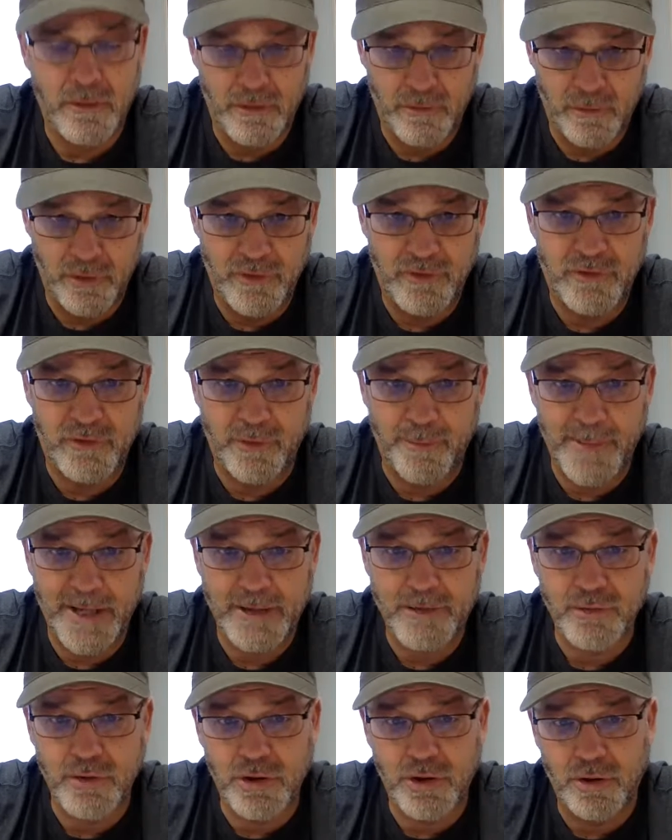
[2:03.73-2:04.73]
With
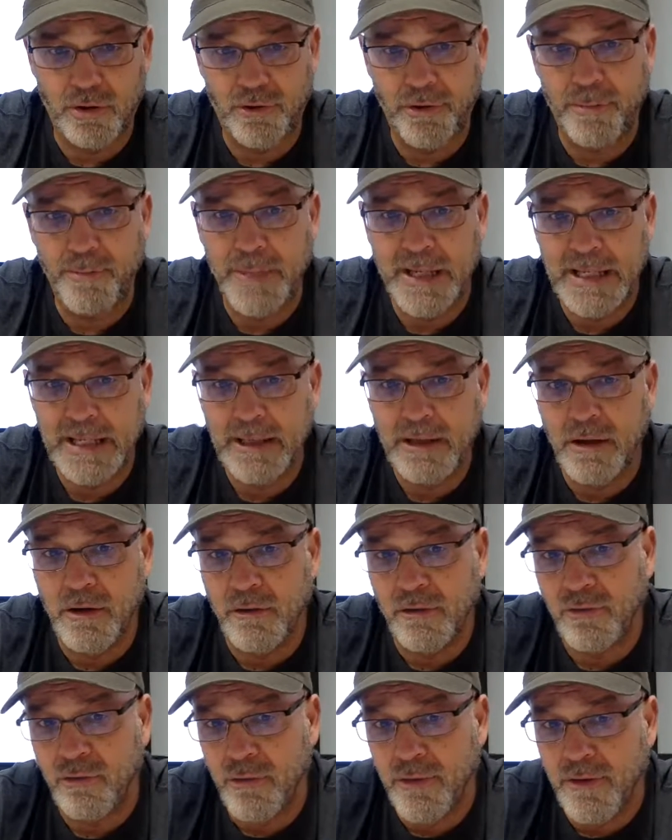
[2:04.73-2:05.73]
symmetrical, the mean
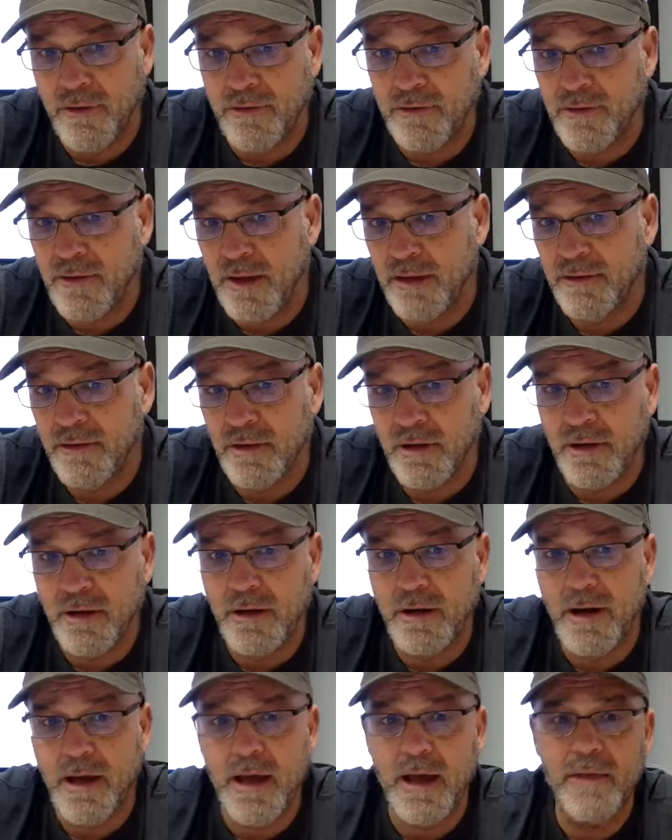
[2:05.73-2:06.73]
goes with the
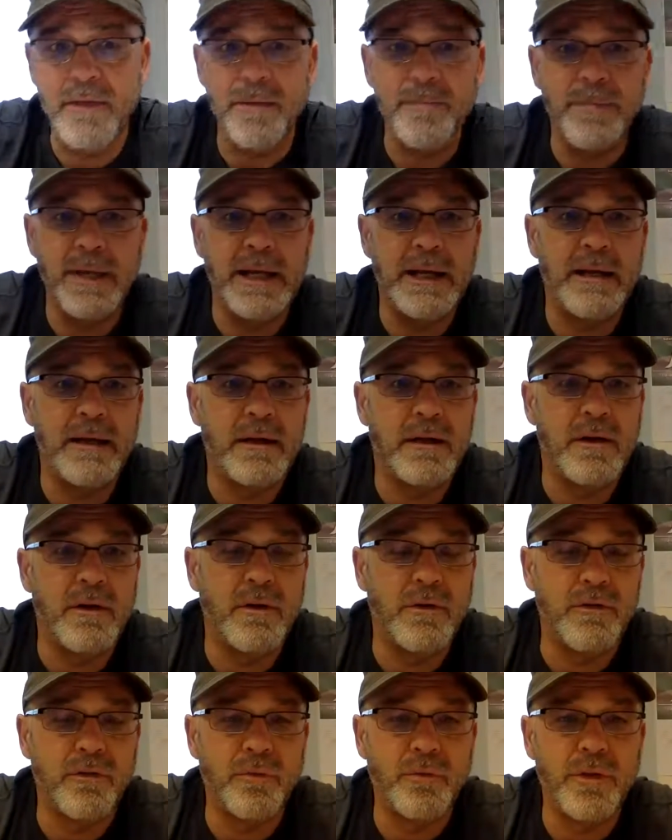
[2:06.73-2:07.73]
center and the median
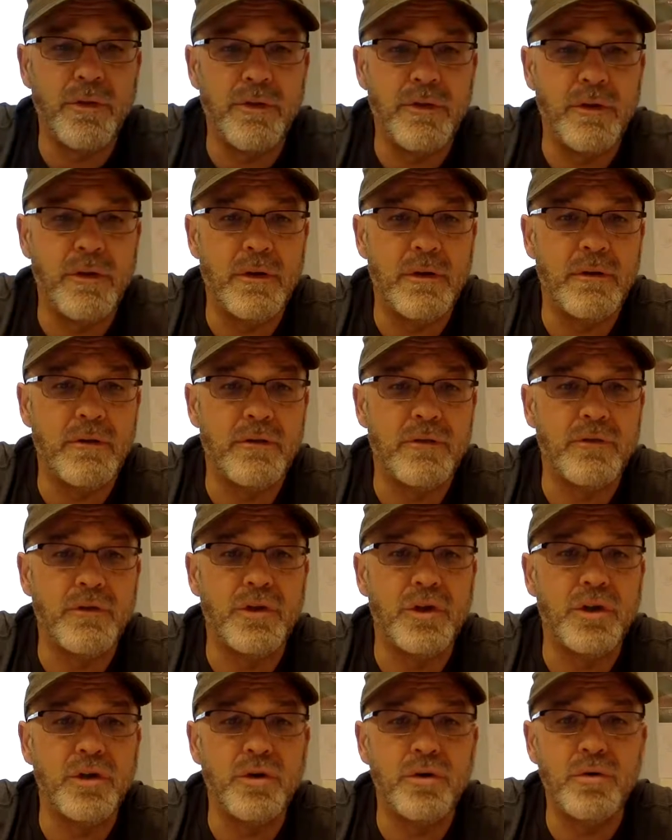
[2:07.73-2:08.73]
goes with the
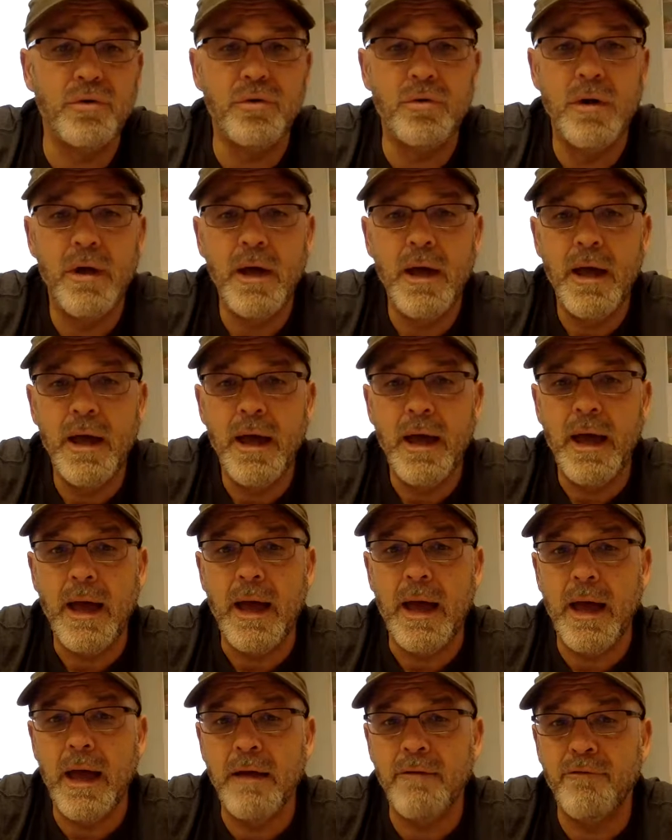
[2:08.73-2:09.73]
skew.
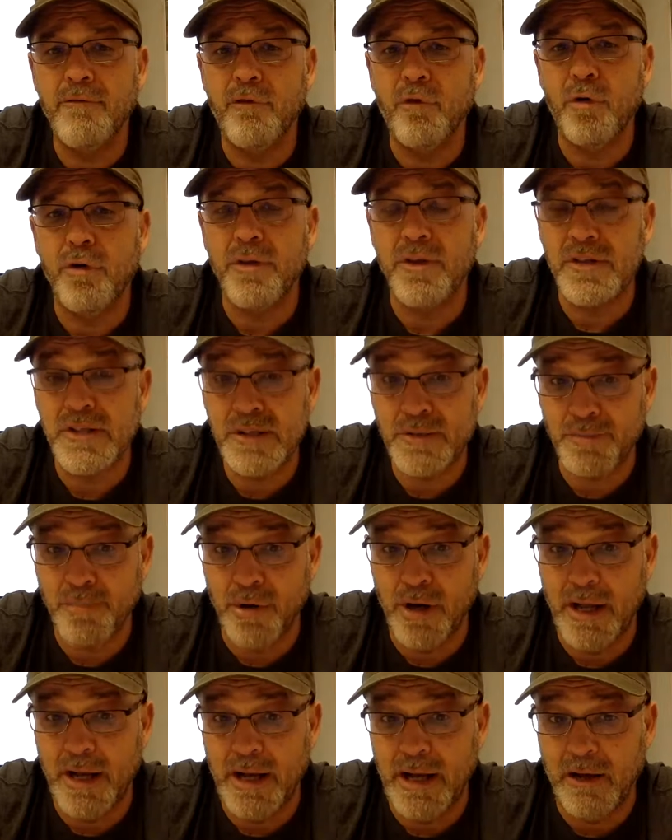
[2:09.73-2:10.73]
And for the
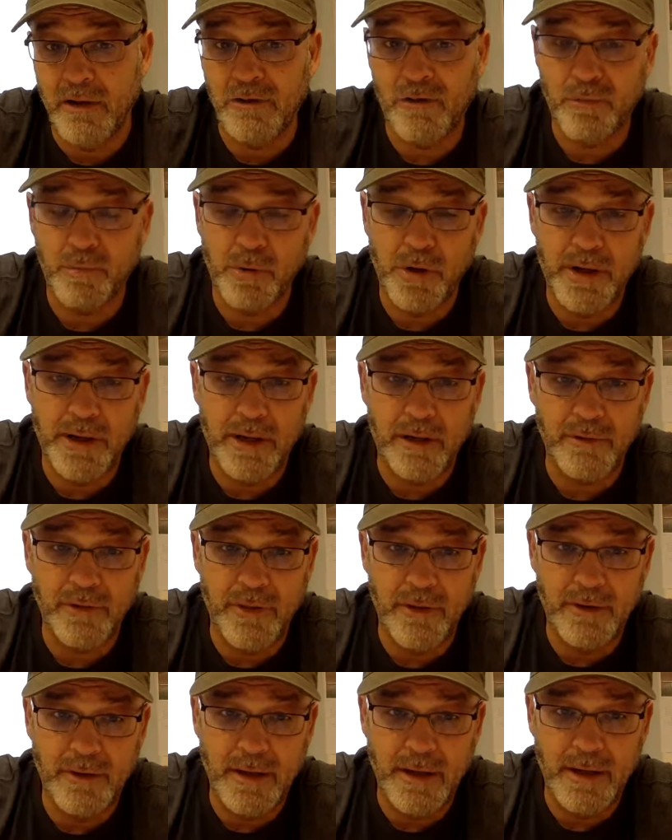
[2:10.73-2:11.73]
spread, how spread out
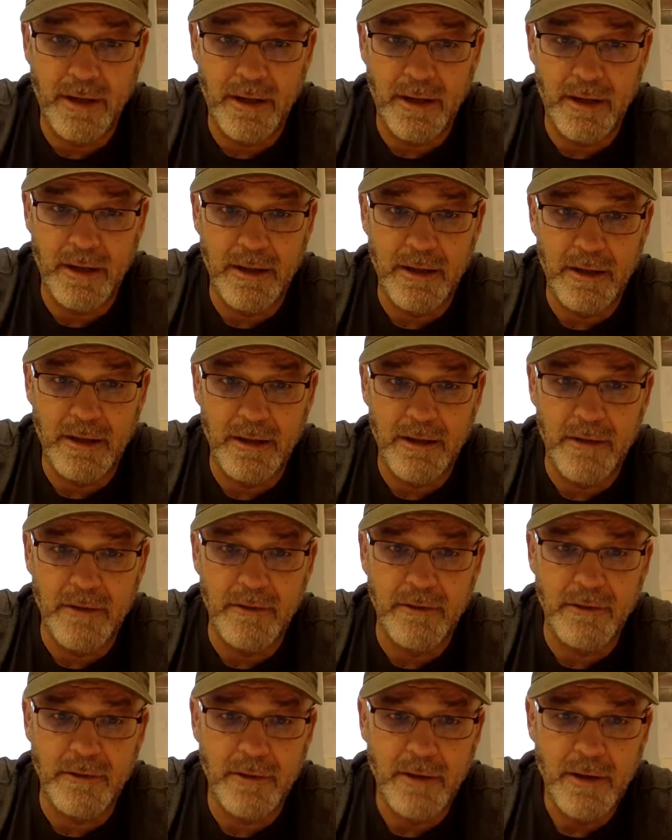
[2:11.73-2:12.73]
the data
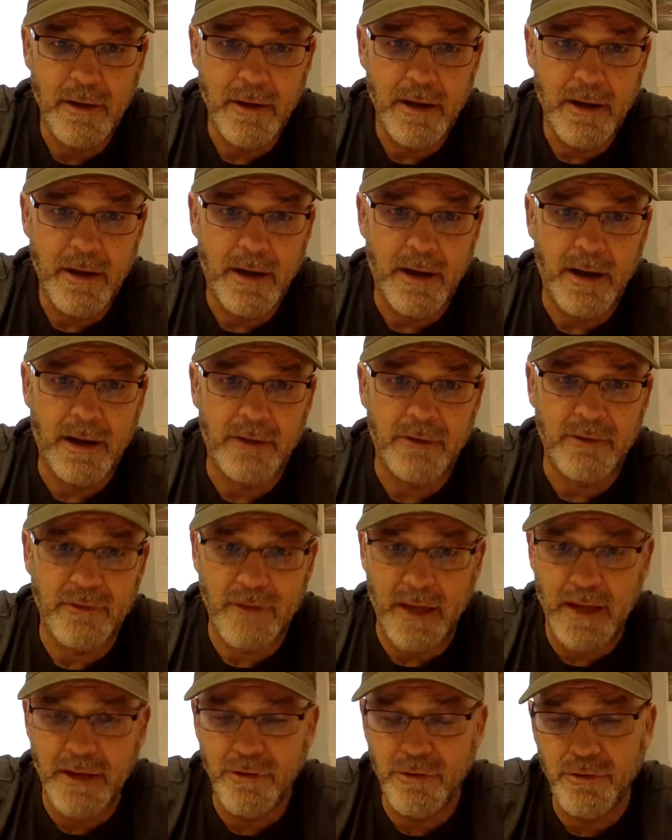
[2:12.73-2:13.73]
is,
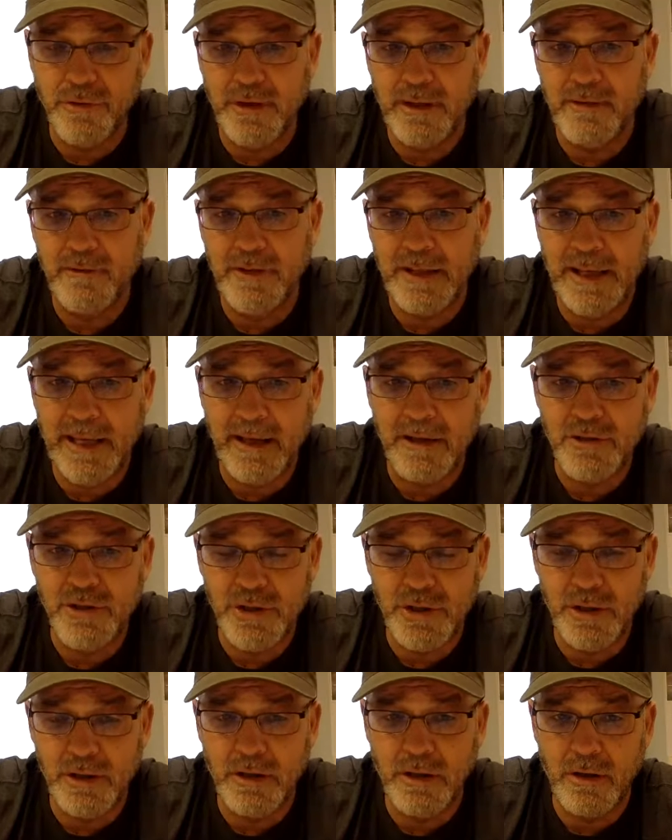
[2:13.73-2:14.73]
standard
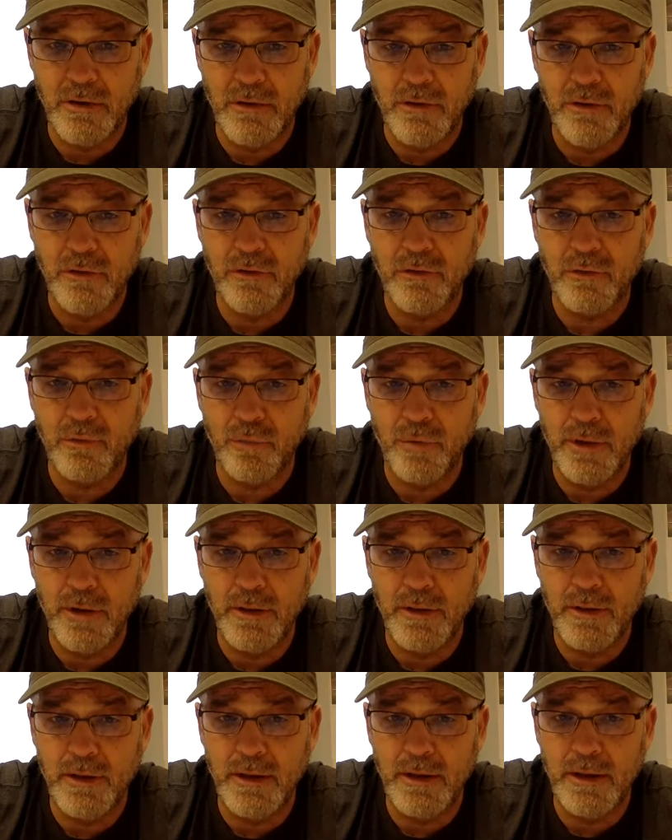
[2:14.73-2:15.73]
deviation goes with
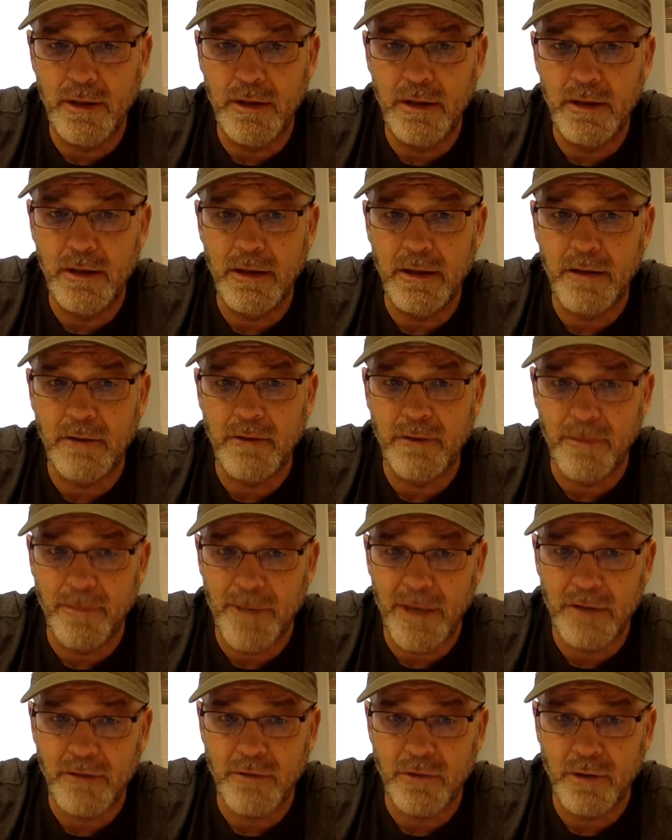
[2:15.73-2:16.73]
the
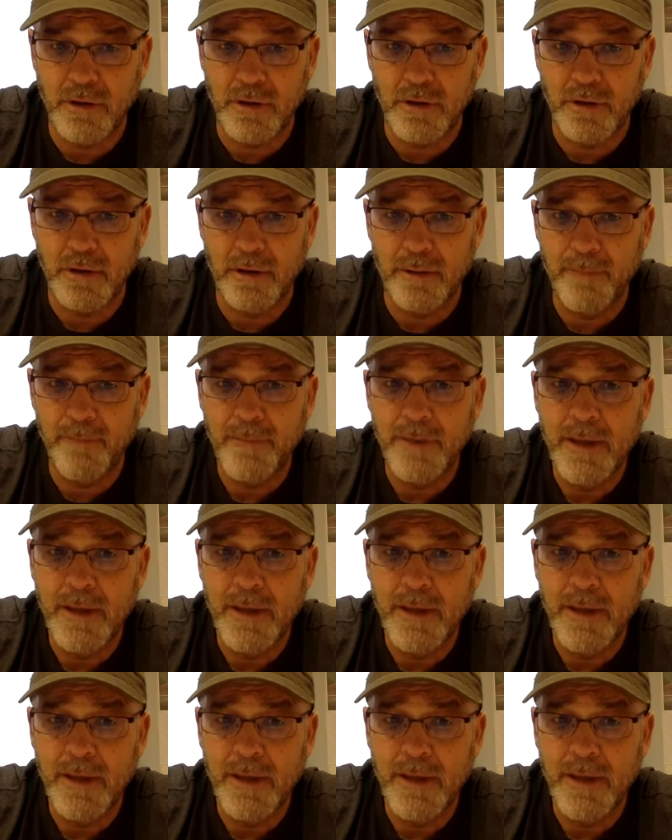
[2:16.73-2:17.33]
symmetrical,